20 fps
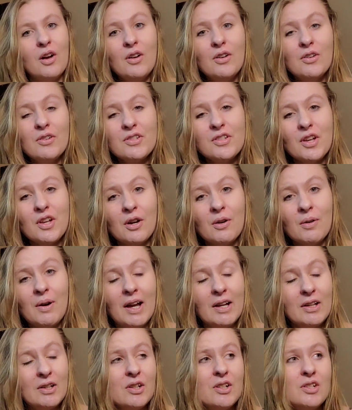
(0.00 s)
Also,
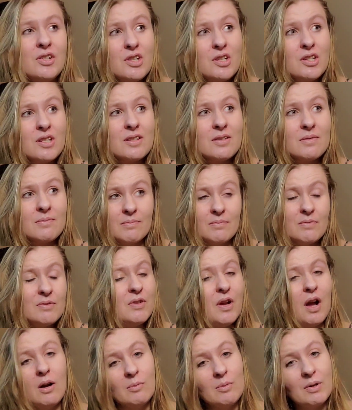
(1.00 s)
I could just
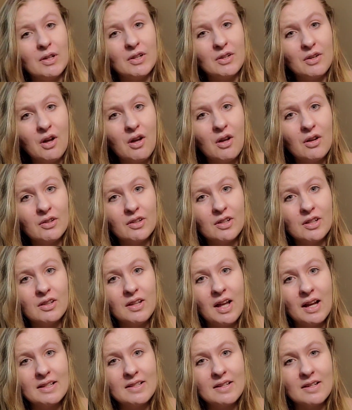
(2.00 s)
not work at all and
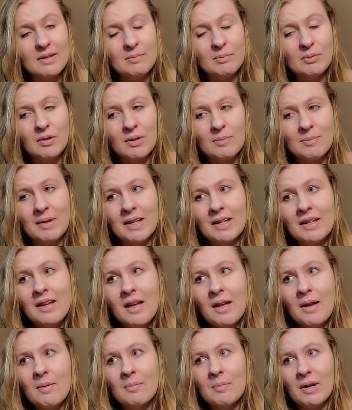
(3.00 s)
collect unemployment,
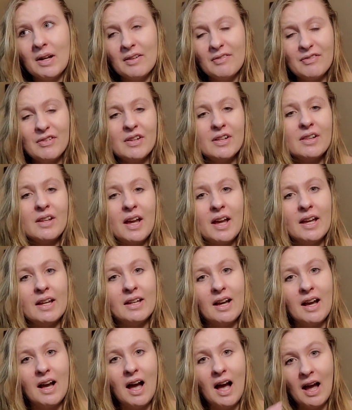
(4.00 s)
but I feel
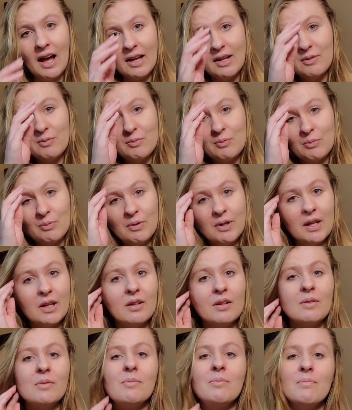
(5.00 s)
like I
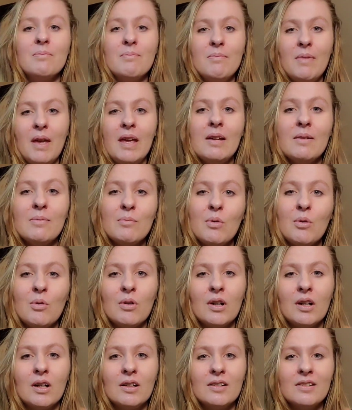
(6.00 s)
will make
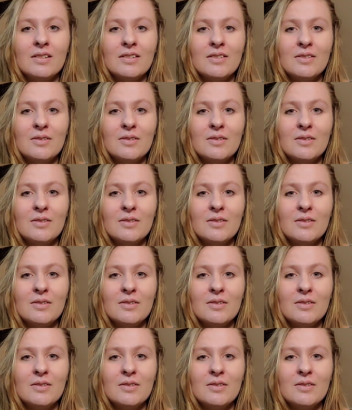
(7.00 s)
more